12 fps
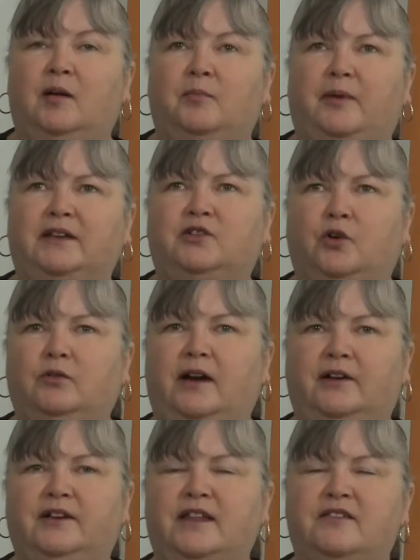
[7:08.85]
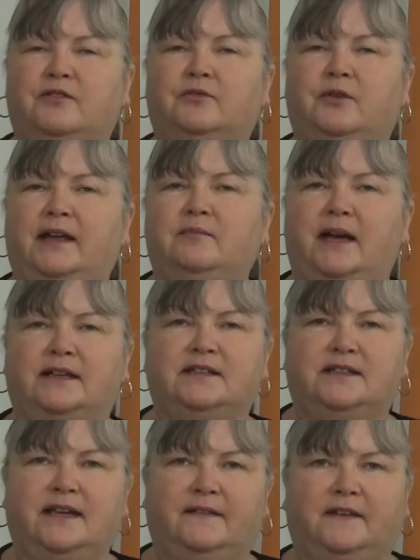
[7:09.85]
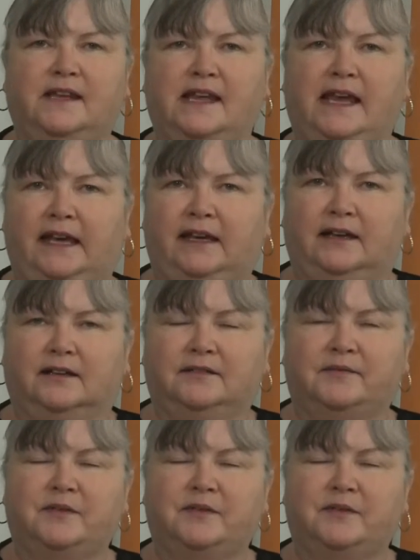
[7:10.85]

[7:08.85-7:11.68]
but you're only 3 months in the year.